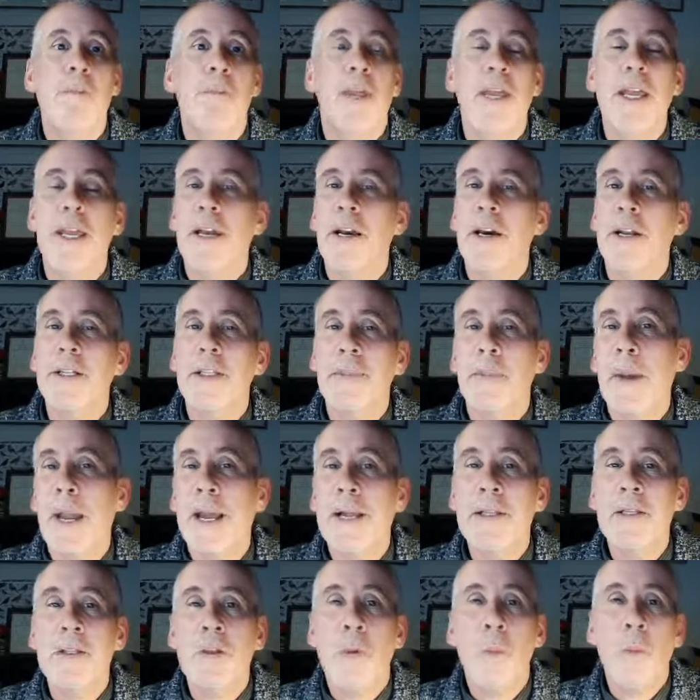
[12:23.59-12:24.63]
it kind of
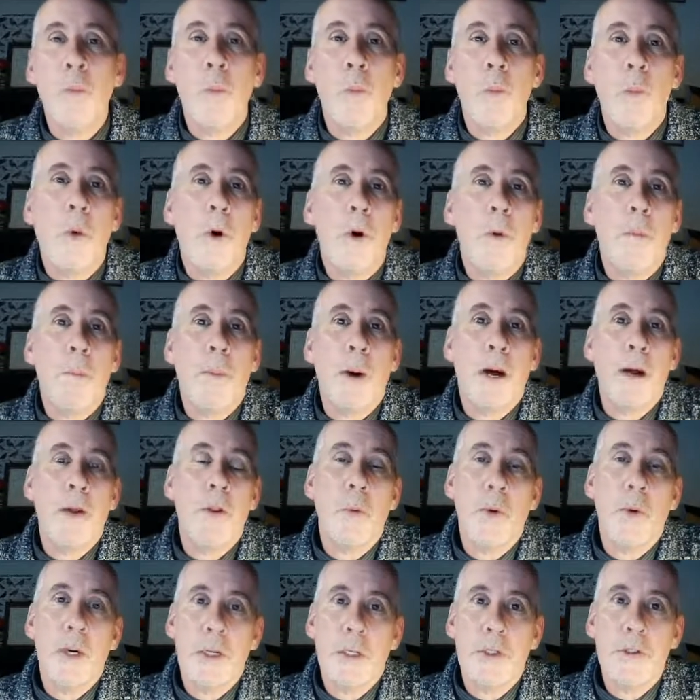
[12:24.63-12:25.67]
depends on what part of the
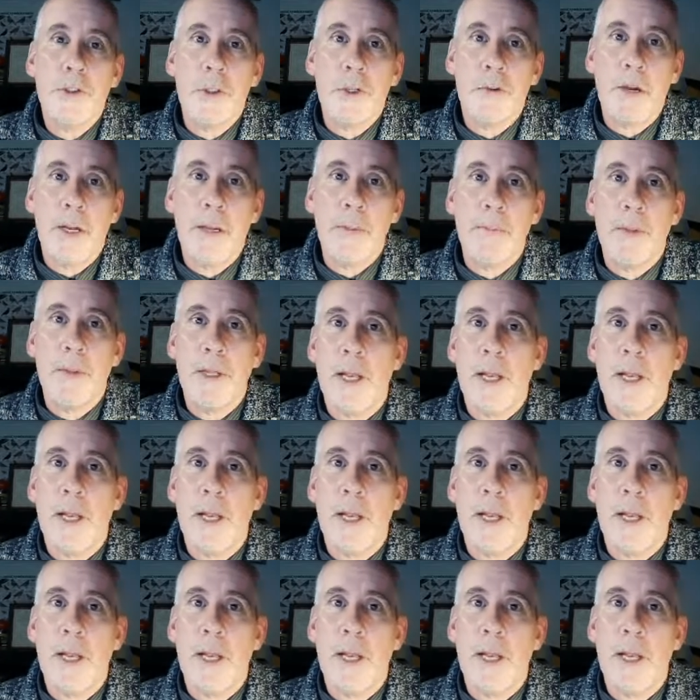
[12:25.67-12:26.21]
world you're in,